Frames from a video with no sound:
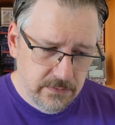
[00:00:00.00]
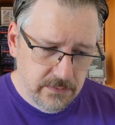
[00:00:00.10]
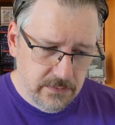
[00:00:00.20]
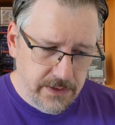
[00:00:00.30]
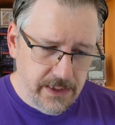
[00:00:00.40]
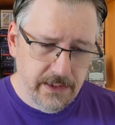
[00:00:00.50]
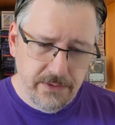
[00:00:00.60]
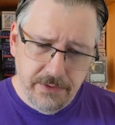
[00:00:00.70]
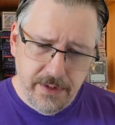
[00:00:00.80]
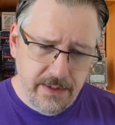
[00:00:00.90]

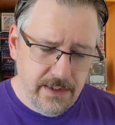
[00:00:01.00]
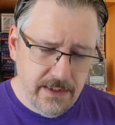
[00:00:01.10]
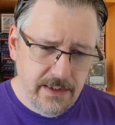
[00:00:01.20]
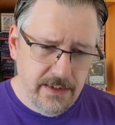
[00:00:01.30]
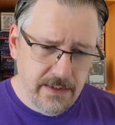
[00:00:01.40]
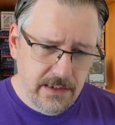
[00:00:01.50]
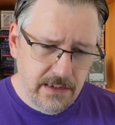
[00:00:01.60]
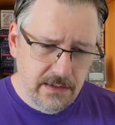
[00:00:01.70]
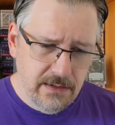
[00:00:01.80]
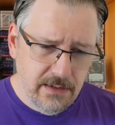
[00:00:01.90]
Dorinthia is
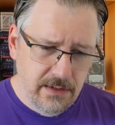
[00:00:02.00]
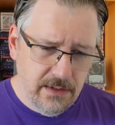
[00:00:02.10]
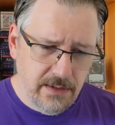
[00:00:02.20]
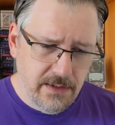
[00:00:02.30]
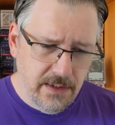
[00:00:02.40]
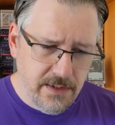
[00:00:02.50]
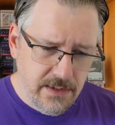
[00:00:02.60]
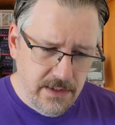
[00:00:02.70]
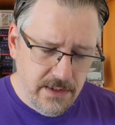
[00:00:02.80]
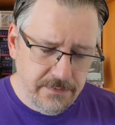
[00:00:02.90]
a
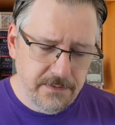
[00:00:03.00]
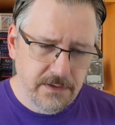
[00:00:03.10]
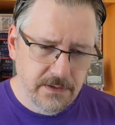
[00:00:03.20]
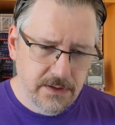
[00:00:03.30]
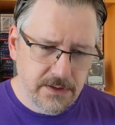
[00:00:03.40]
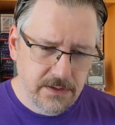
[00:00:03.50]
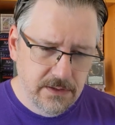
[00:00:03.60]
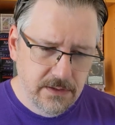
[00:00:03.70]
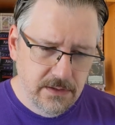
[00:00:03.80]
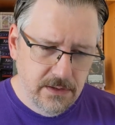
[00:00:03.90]
difficult
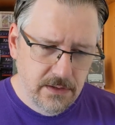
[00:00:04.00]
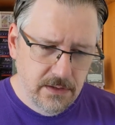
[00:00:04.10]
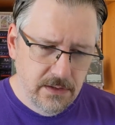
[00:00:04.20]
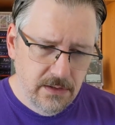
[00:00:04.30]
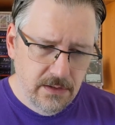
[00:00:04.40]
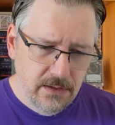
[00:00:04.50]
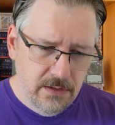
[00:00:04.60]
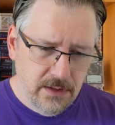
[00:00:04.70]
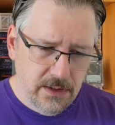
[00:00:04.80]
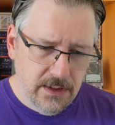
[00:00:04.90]

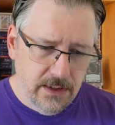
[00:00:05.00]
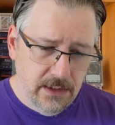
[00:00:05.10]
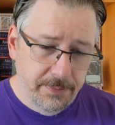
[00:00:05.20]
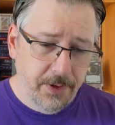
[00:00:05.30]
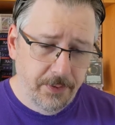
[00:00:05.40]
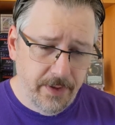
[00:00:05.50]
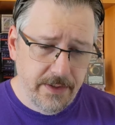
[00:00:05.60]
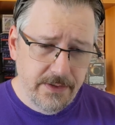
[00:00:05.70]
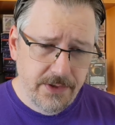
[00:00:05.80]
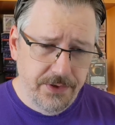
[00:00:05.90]
opponent
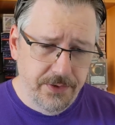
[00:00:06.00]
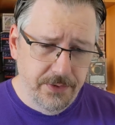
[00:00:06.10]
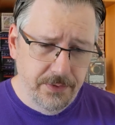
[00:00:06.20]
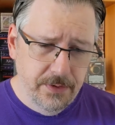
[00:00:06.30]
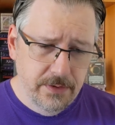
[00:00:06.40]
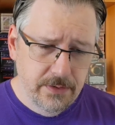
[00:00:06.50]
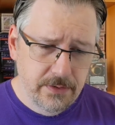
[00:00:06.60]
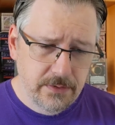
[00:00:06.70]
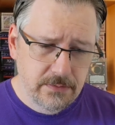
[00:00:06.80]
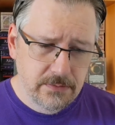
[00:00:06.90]
to
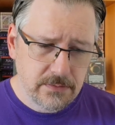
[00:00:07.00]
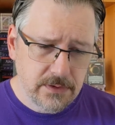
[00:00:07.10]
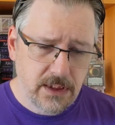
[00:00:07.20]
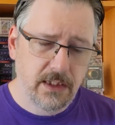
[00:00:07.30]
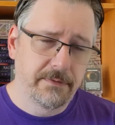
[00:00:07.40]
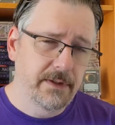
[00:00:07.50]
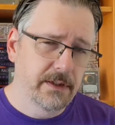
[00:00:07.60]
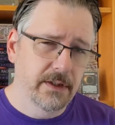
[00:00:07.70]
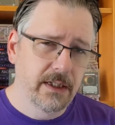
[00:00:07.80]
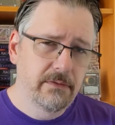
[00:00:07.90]
kind of
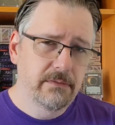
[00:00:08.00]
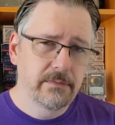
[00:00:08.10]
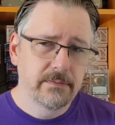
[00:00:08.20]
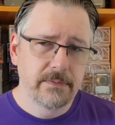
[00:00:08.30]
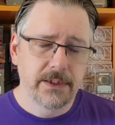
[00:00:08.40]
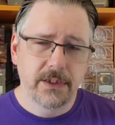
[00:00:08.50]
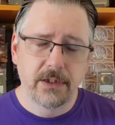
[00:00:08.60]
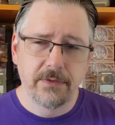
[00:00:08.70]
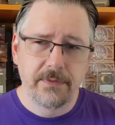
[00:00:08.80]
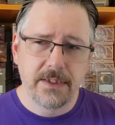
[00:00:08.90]
figure out. It's hard
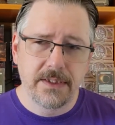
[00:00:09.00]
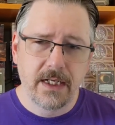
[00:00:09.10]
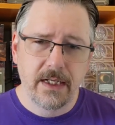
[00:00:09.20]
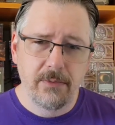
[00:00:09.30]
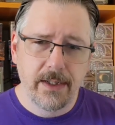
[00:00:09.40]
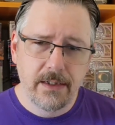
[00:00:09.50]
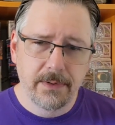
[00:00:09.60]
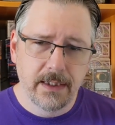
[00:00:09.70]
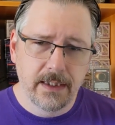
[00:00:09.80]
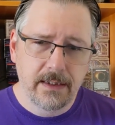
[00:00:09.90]
to decide when to
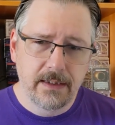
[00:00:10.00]
block,